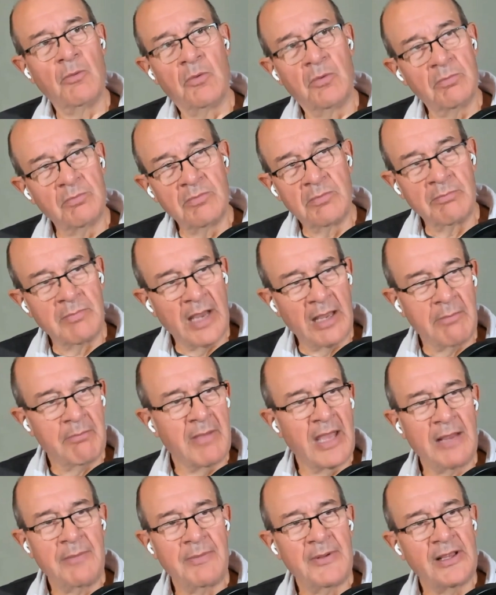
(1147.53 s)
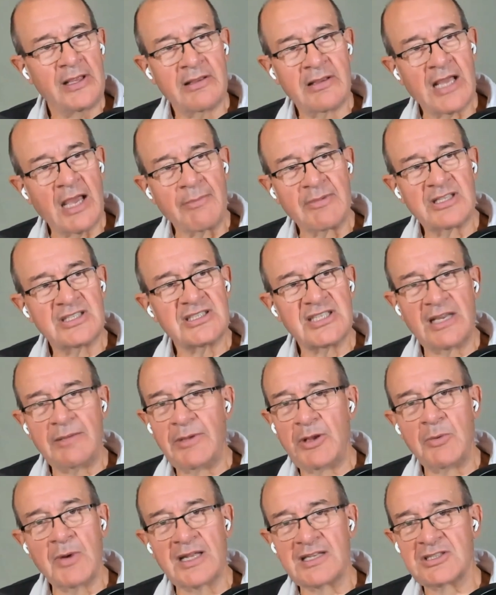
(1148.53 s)
M maybe come and see
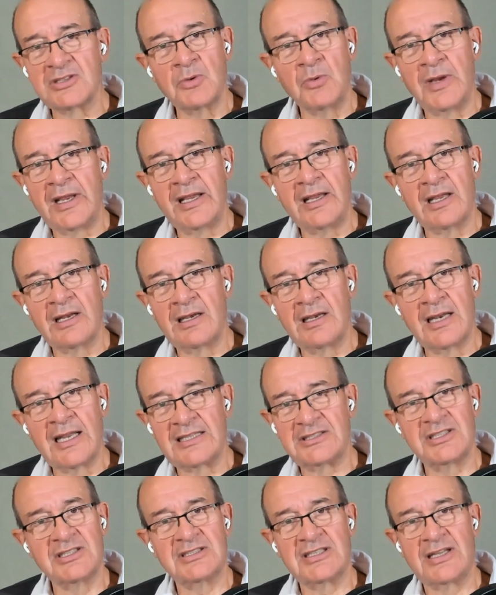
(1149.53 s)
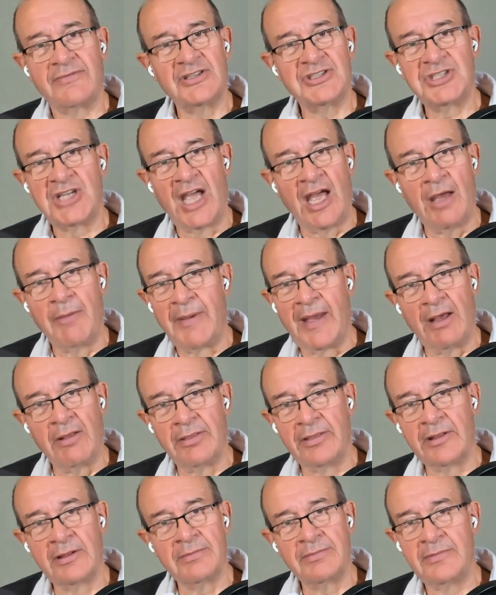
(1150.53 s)
me once a week, and let's just have a chat
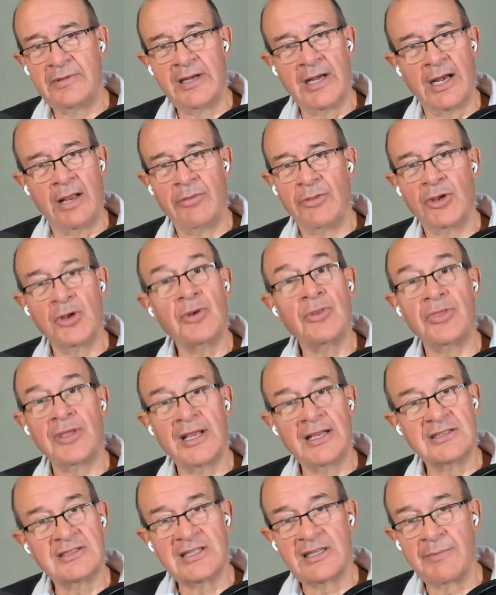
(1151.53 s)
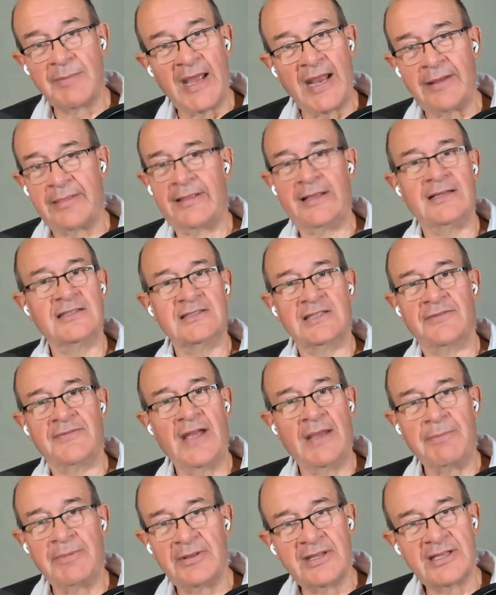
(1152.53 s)
about the you know the good things and the bad things that have
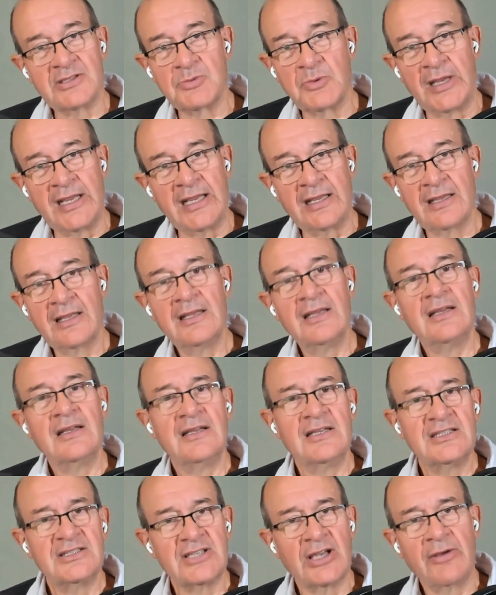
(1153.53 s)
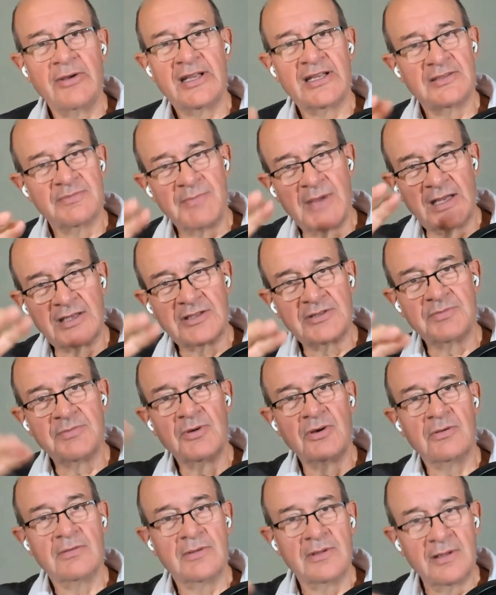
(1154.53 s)
happened this week. Kind so of incorporating
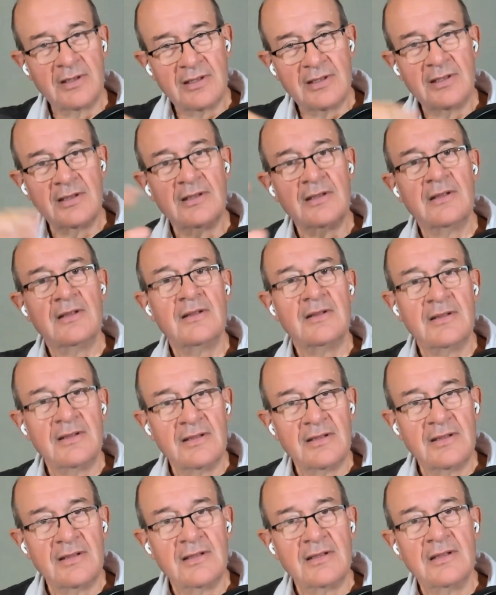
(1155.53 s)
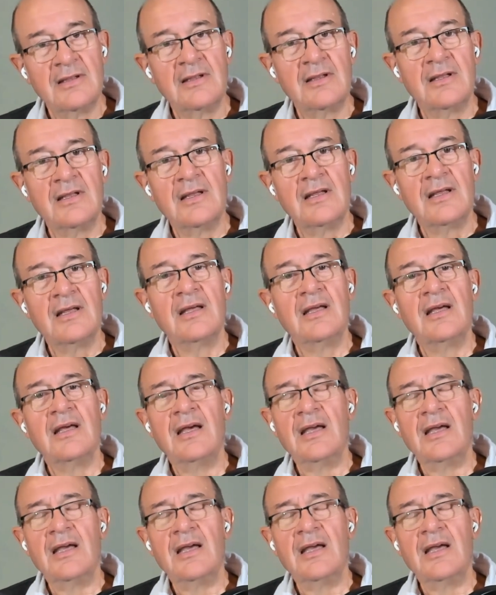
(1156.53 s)
it's much more, them more into the decision making.